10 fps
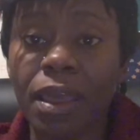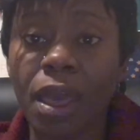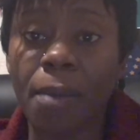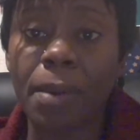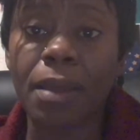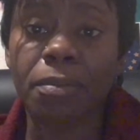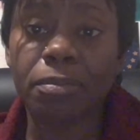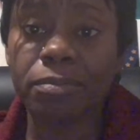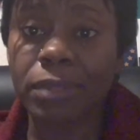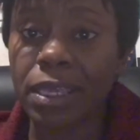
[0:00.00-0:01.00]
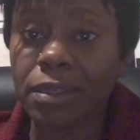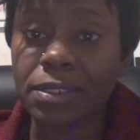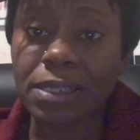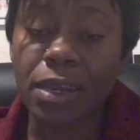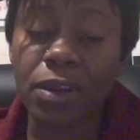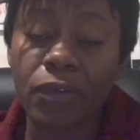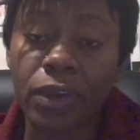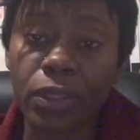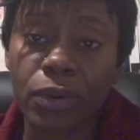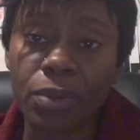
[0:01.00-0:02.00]
about, like, sign up for
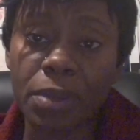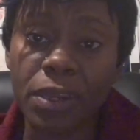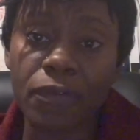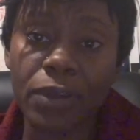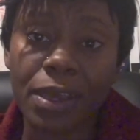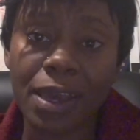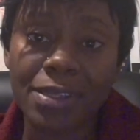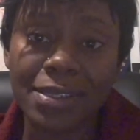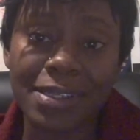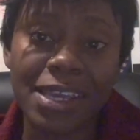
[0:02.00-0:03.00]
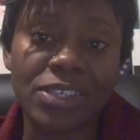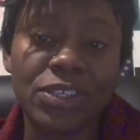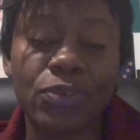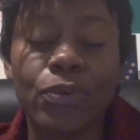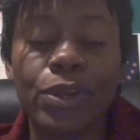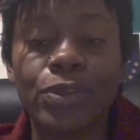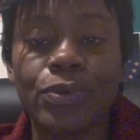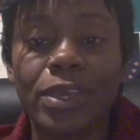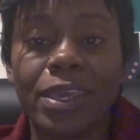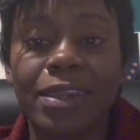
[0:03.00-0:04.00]
the 30-minute free consultation where
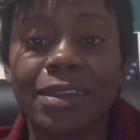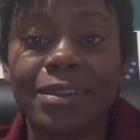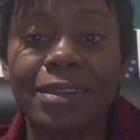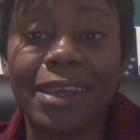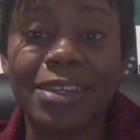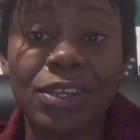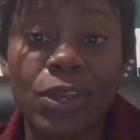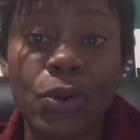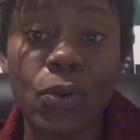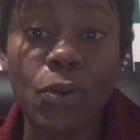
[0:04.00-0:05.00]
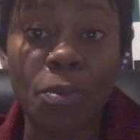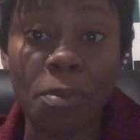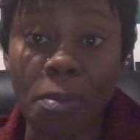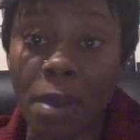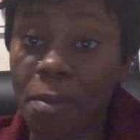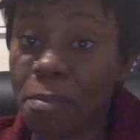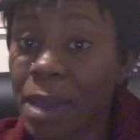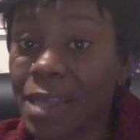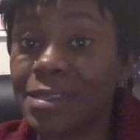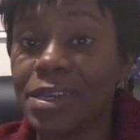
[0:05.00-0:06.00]
you can get to know
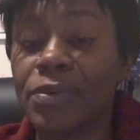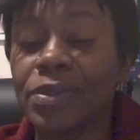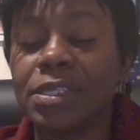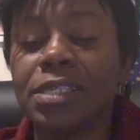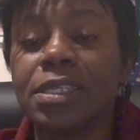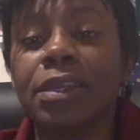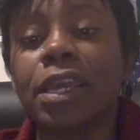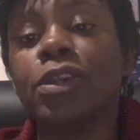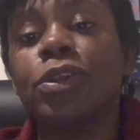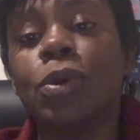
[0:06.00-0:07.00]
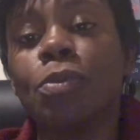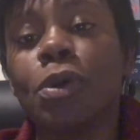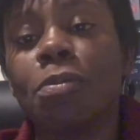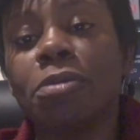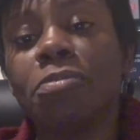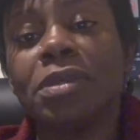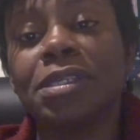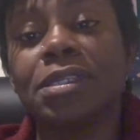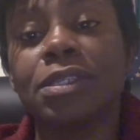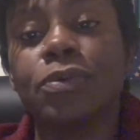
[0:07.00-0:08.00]
my services and get to know more about
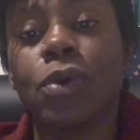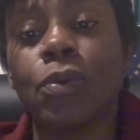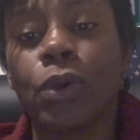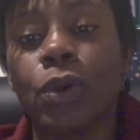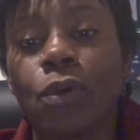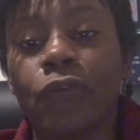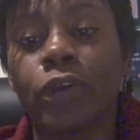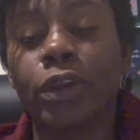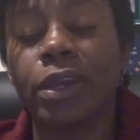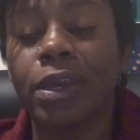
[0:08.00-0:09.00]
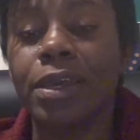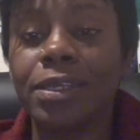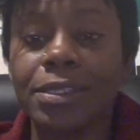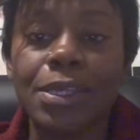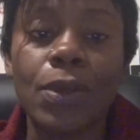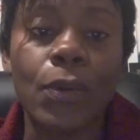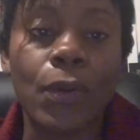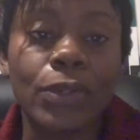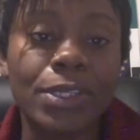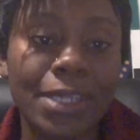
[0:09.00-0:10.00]
business and what we offer. So
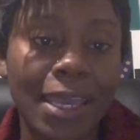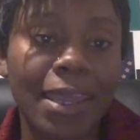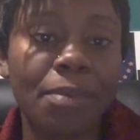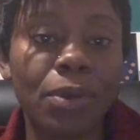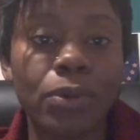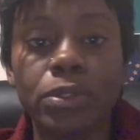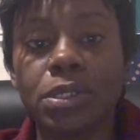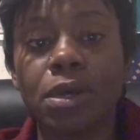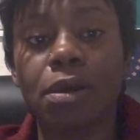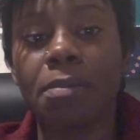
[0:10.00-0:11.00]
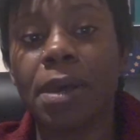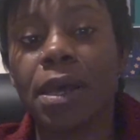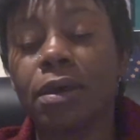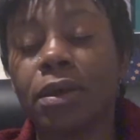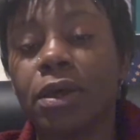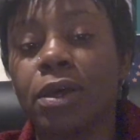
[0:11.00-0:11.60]
today I'm going to talk about